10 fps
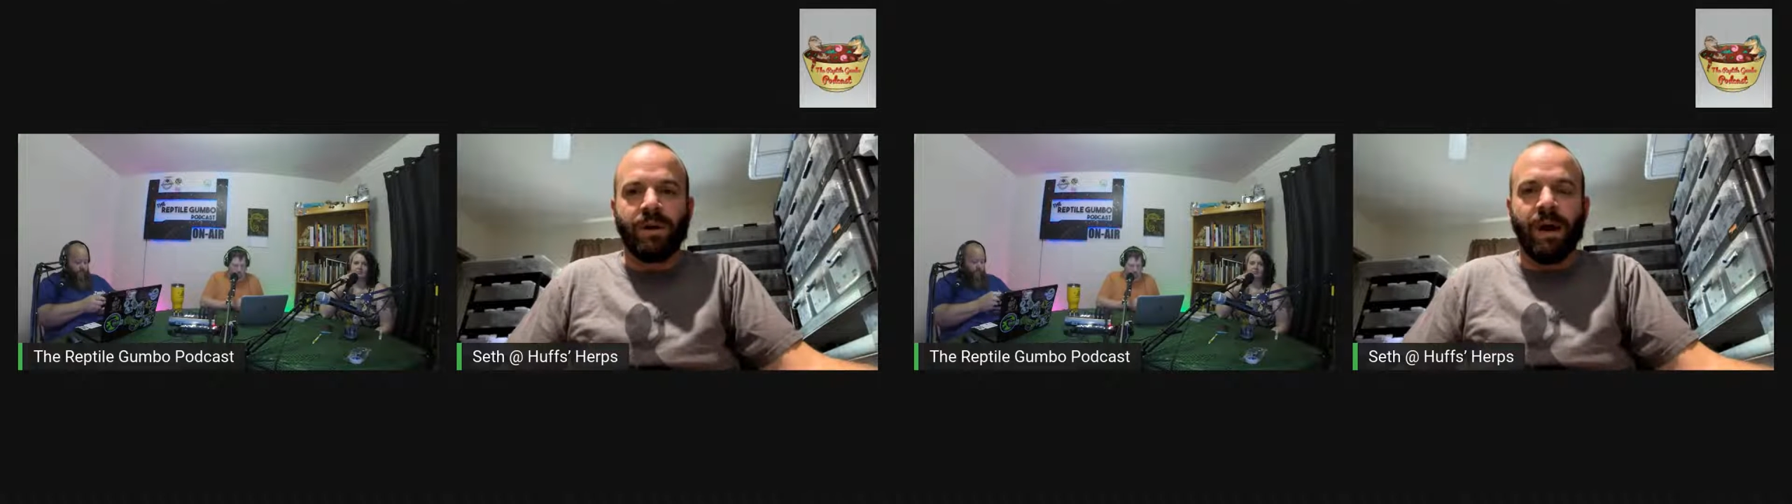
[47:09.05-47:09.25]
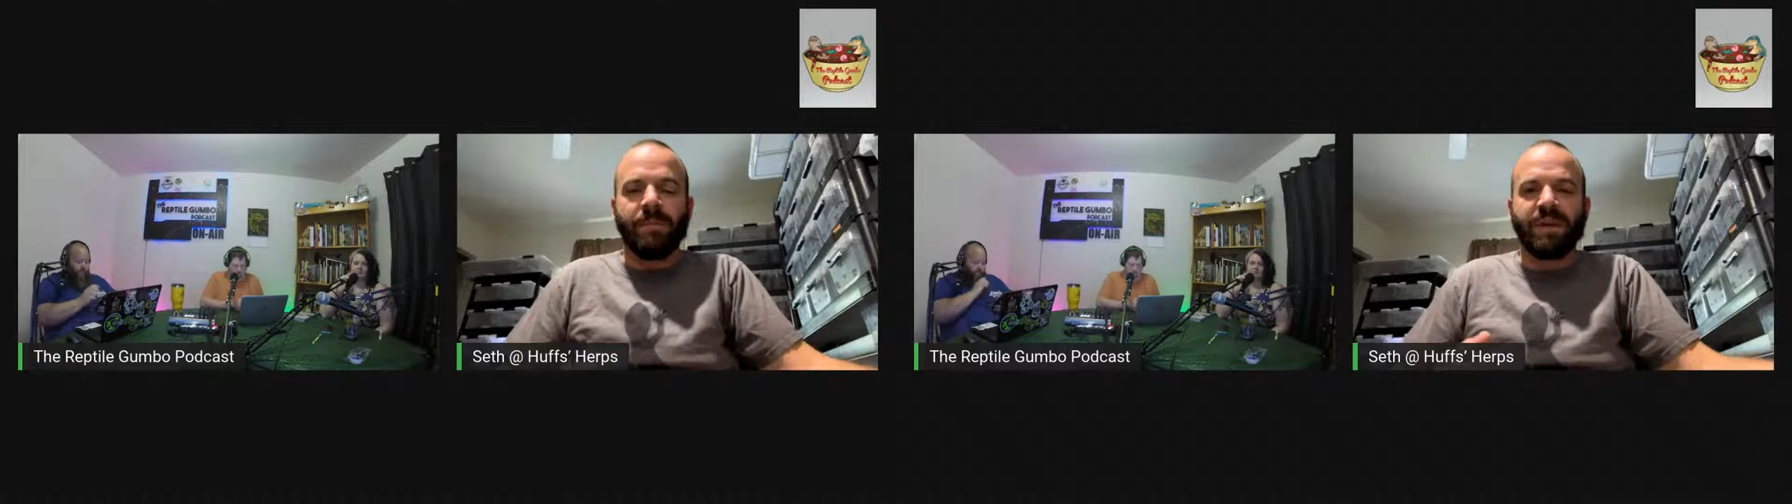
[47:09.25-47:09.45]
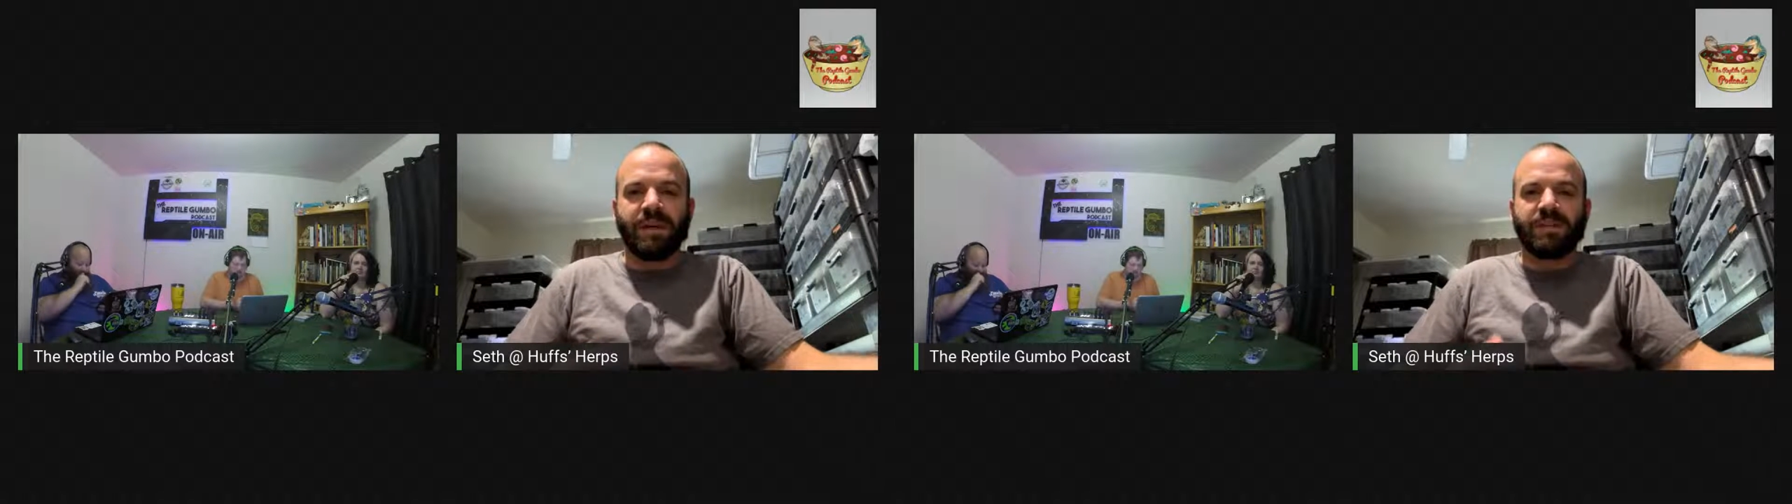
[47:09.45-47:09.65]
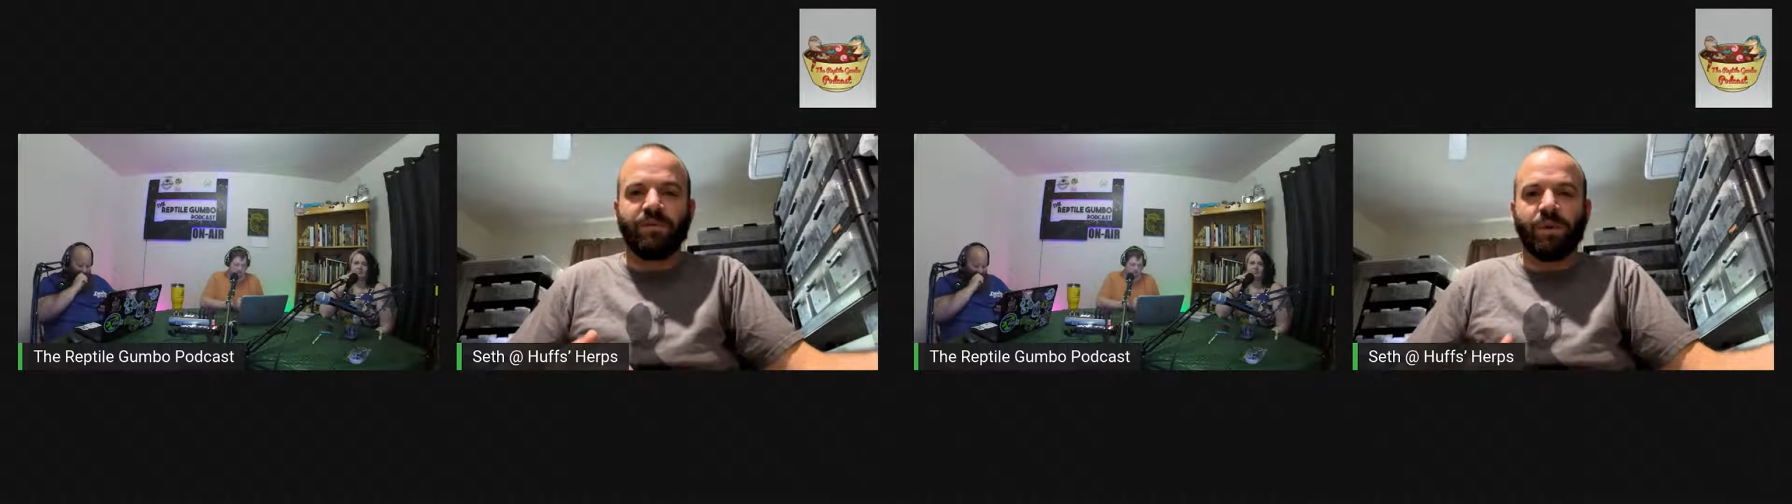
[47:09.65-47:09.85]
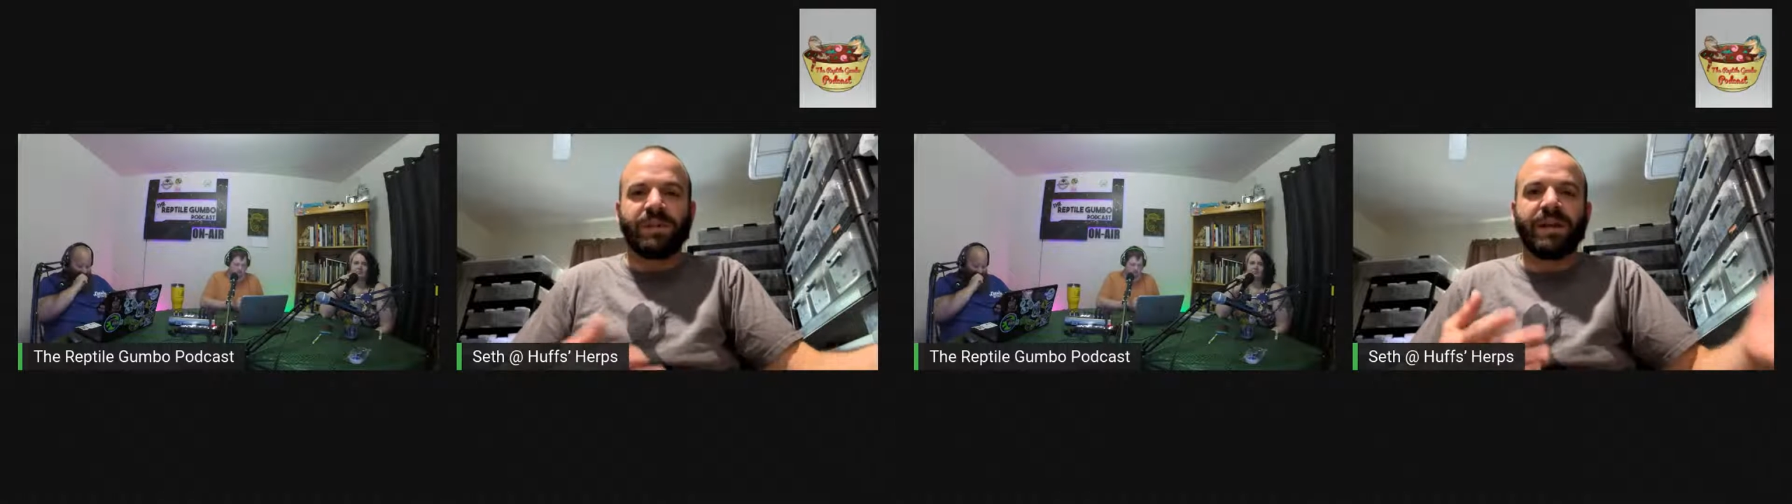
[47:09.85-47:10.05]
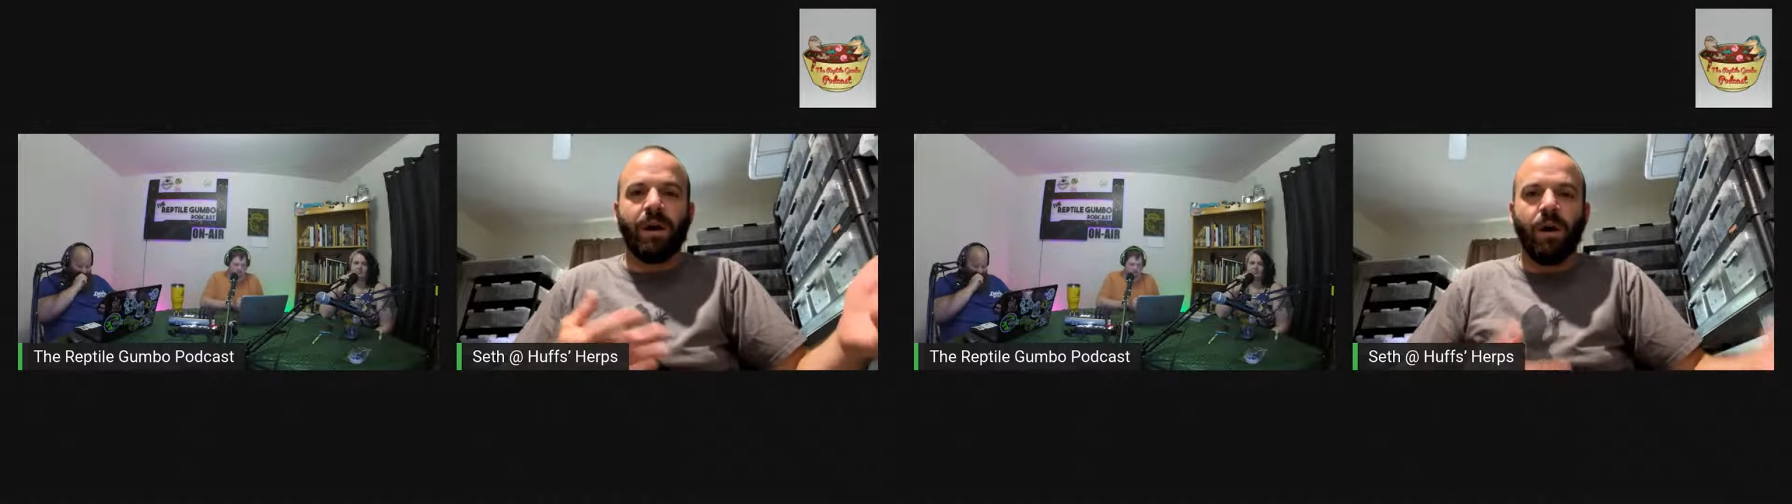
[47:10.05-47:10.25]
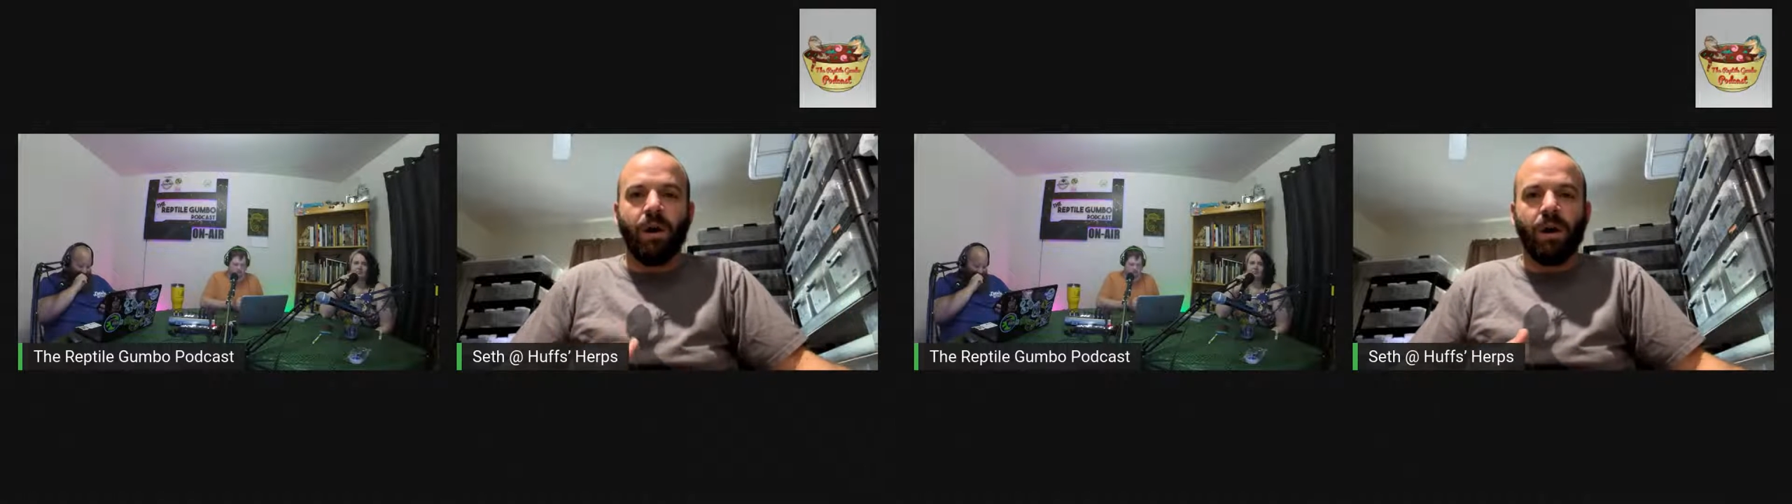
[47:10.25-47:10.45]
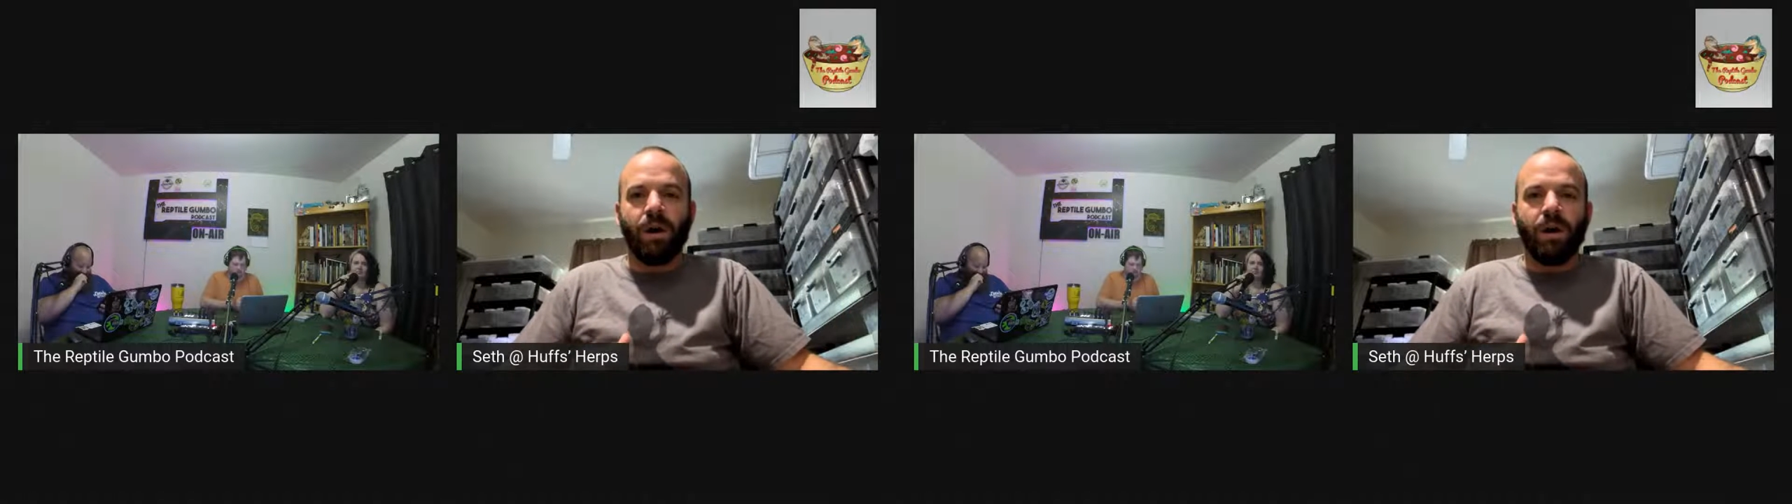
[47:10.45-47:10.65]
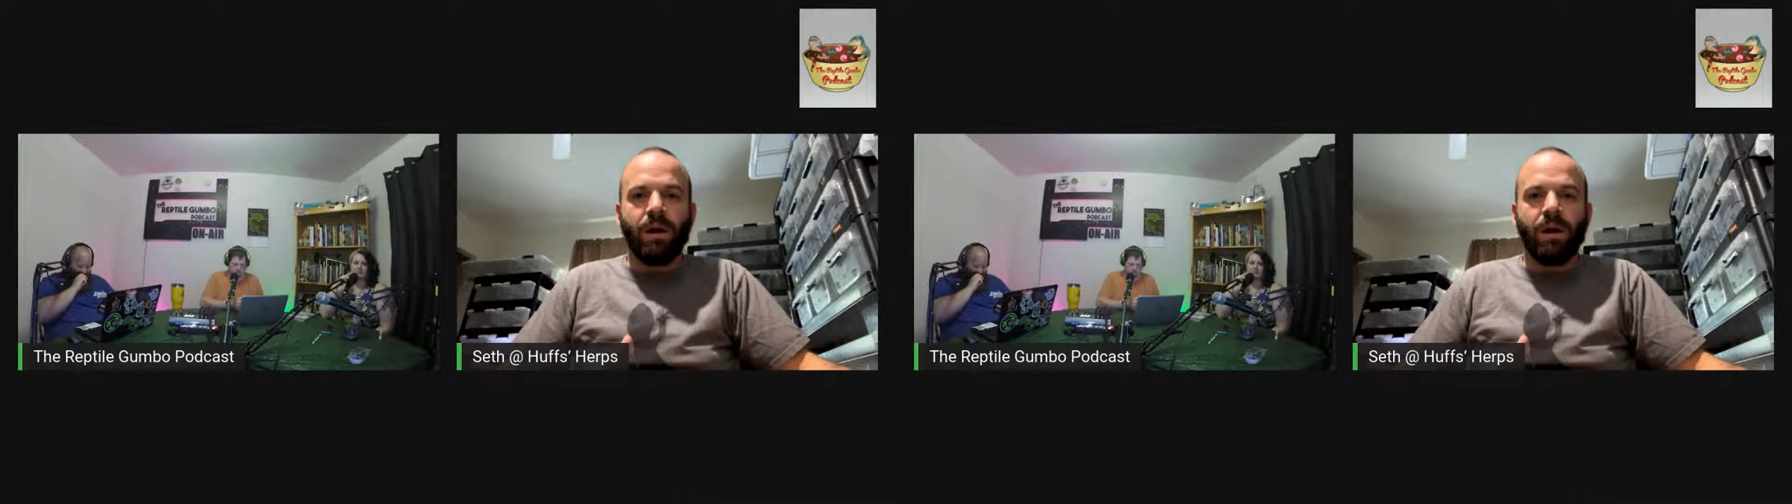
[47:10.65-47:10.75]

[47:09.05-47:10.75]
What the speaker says: not because of what they are.